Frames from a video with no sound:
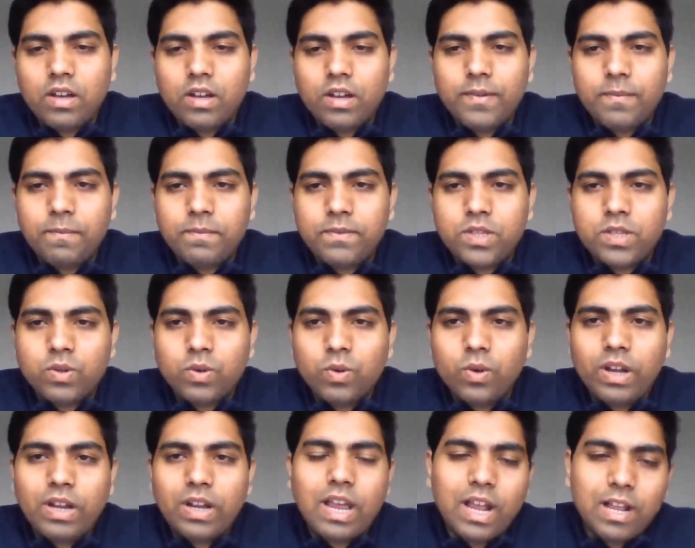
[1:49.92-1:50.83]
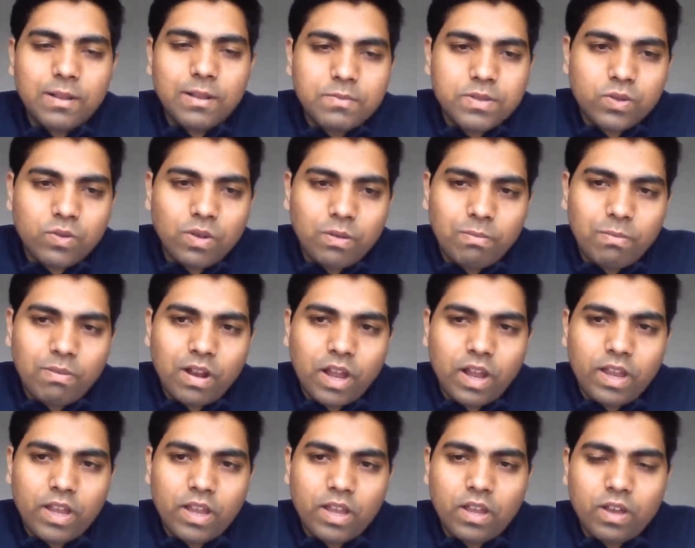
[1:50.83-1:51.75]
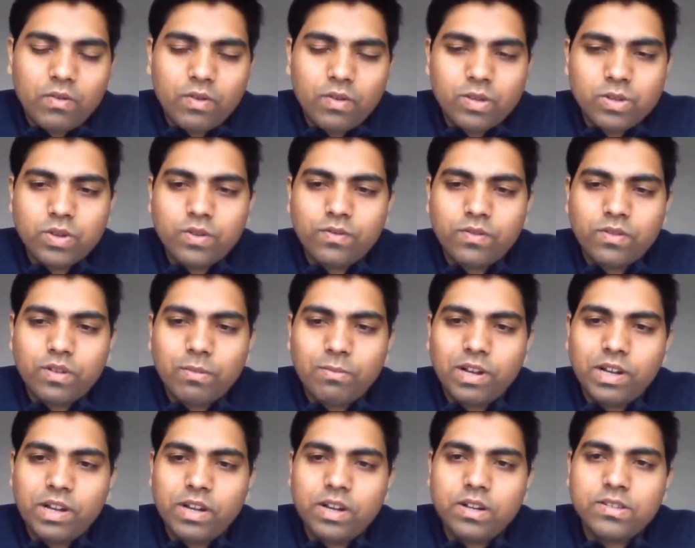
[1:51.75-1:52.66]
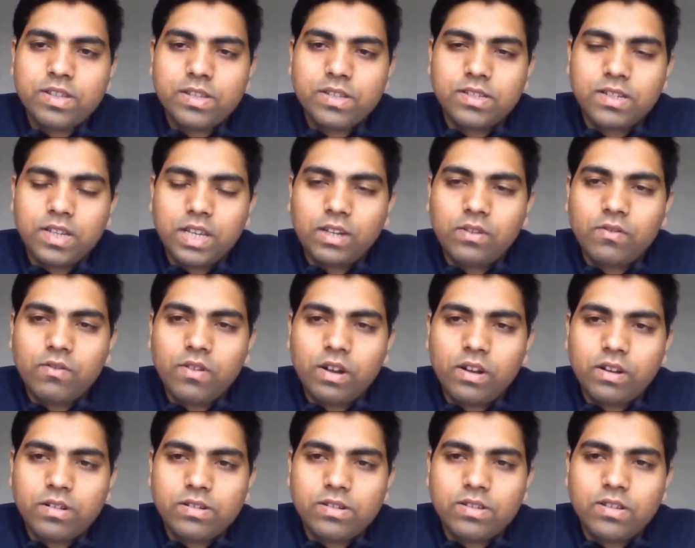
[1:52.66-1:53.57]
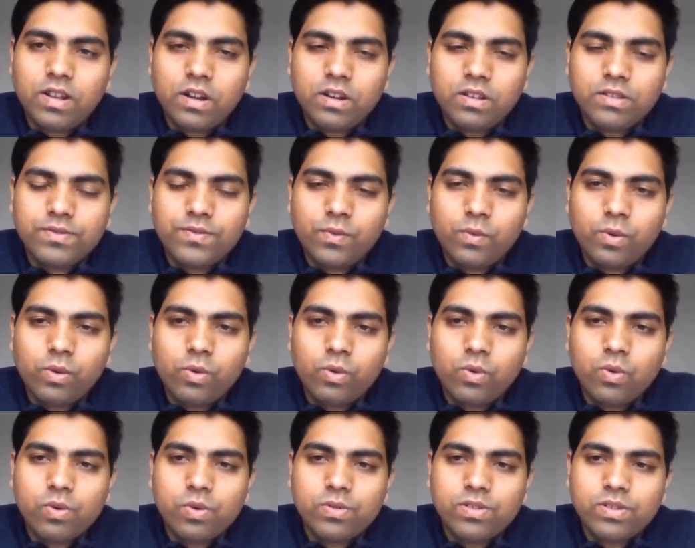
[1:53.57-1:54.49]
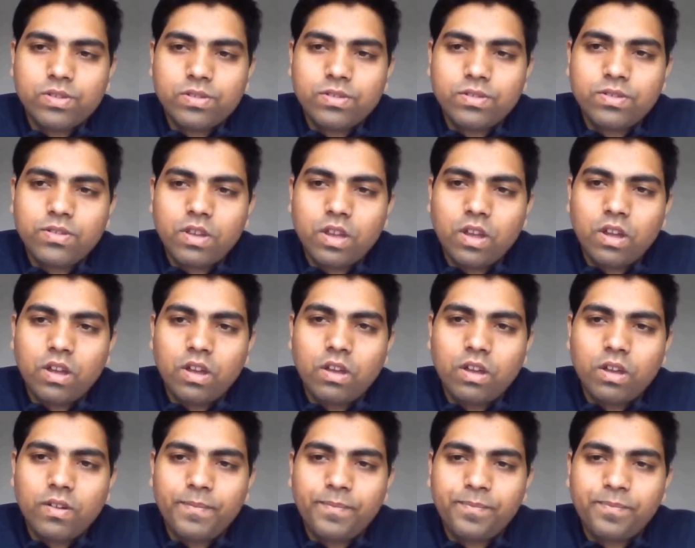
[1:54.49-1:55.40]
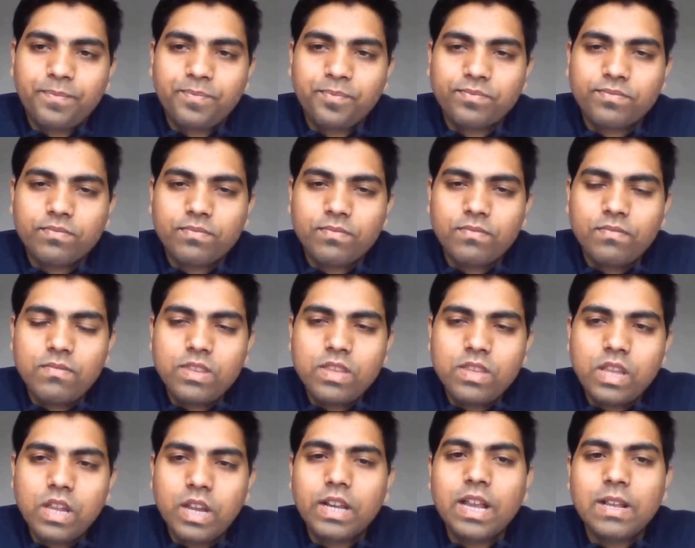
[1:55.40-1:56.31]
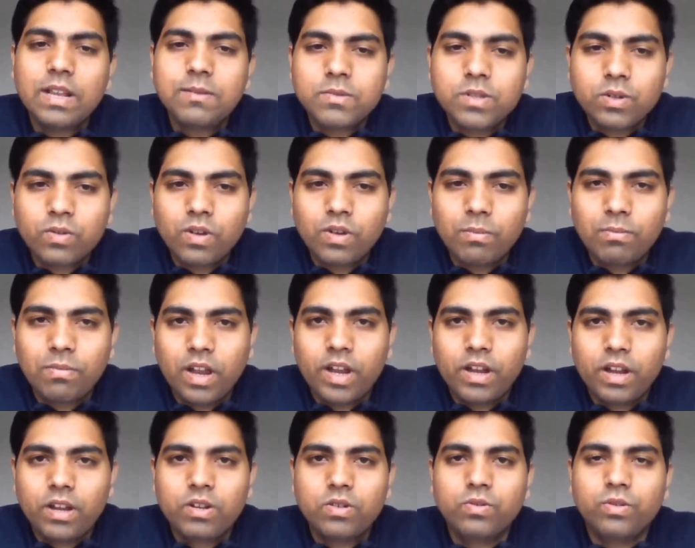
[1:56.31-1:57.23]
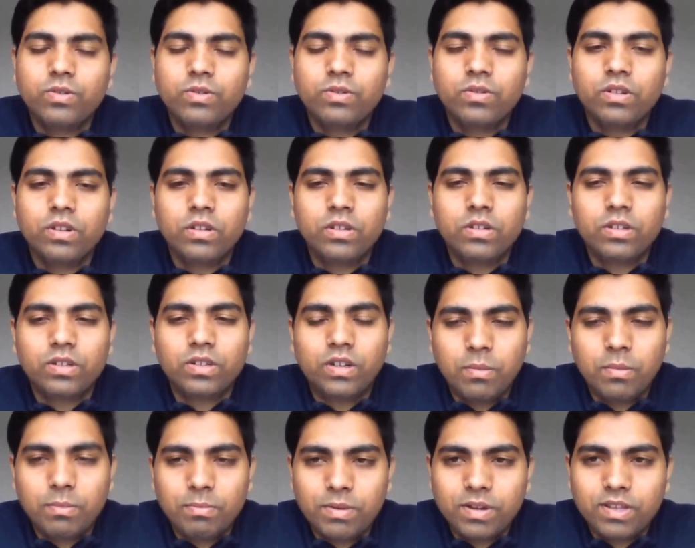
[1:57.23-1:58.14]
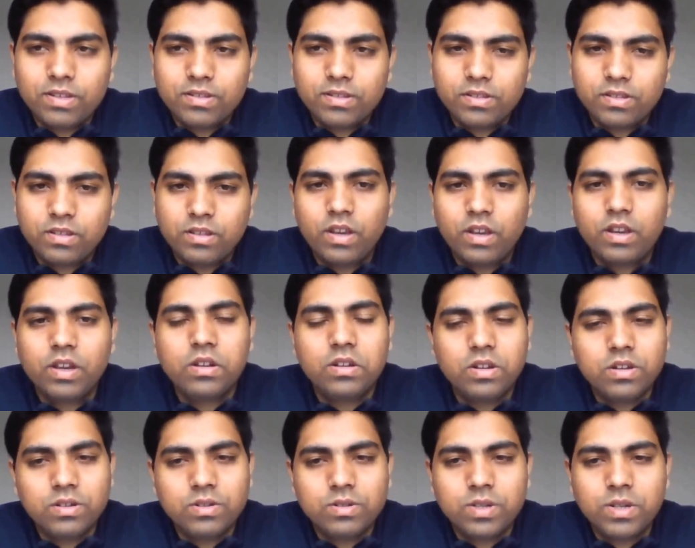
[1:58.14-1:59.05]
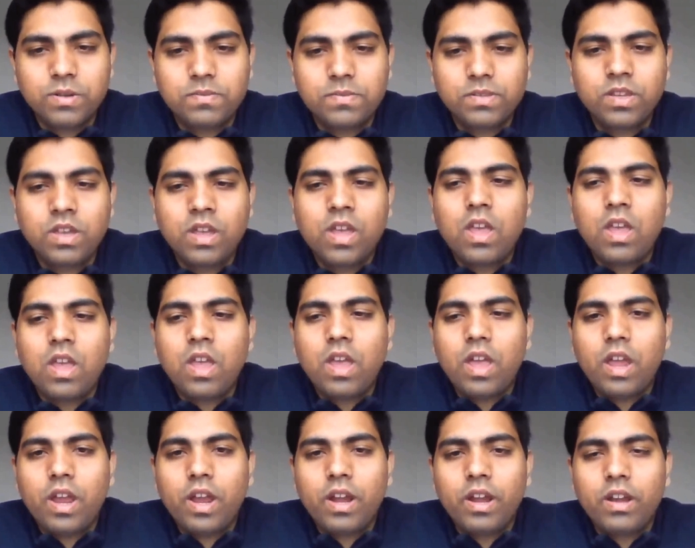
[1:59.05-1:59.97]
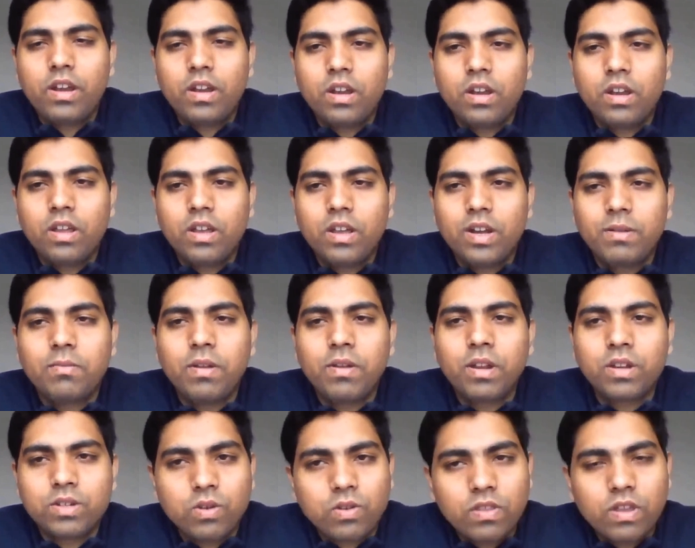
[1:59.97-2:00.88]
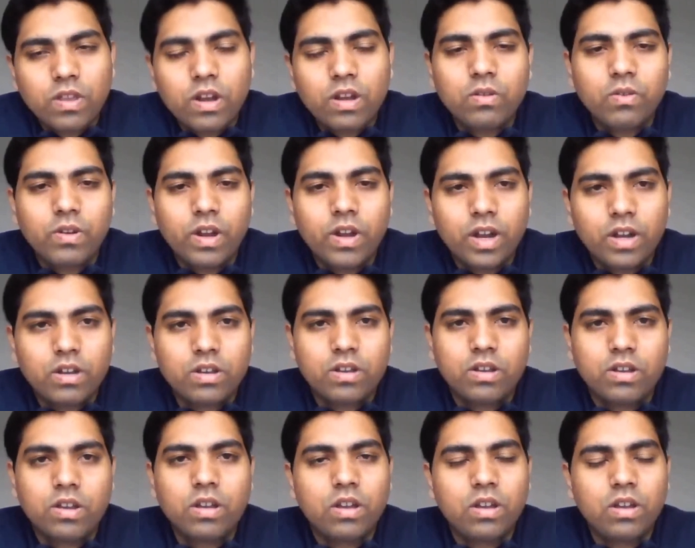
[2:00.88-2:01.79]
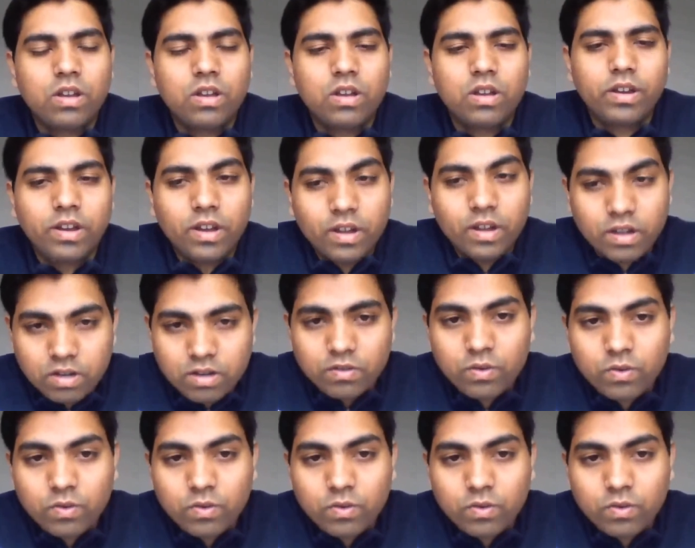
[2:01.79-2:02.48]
So it helps you apply once you've completed 16 credits, that is 4 courses. It helps you apply to companies, internships, and it makes sure that you get an